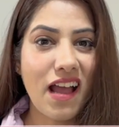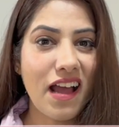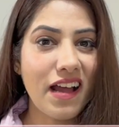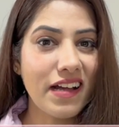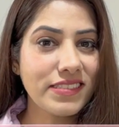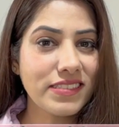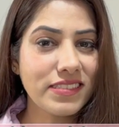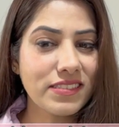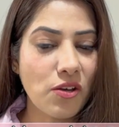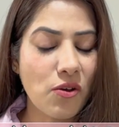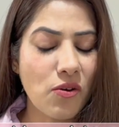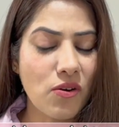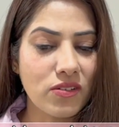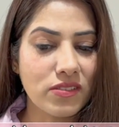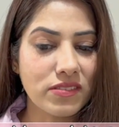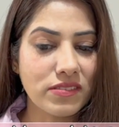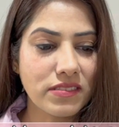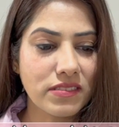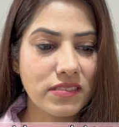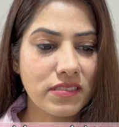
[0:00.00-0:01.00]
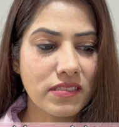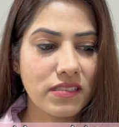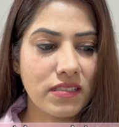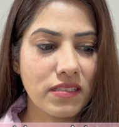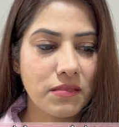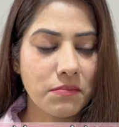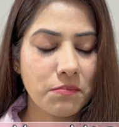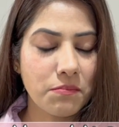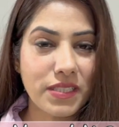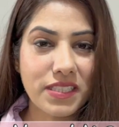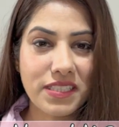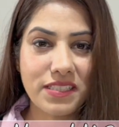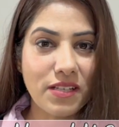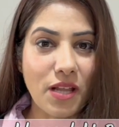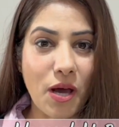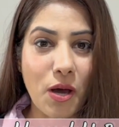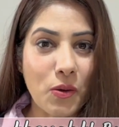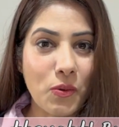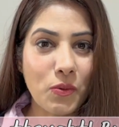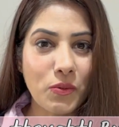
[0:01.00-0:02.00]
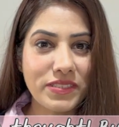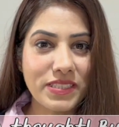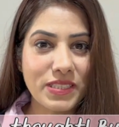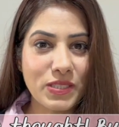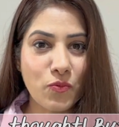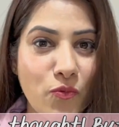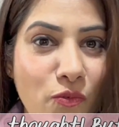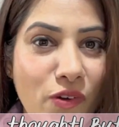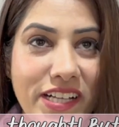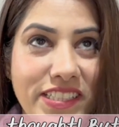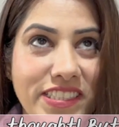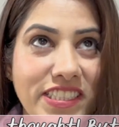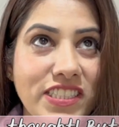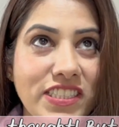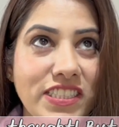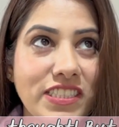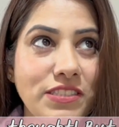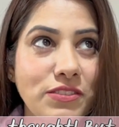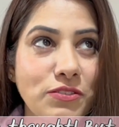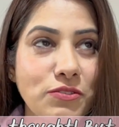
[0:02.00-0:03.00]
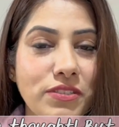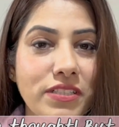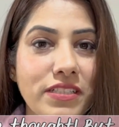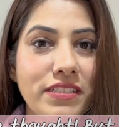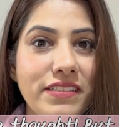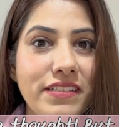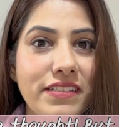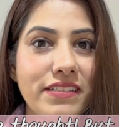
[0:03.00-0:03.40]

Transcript: had a thought, but now it's vanished into thin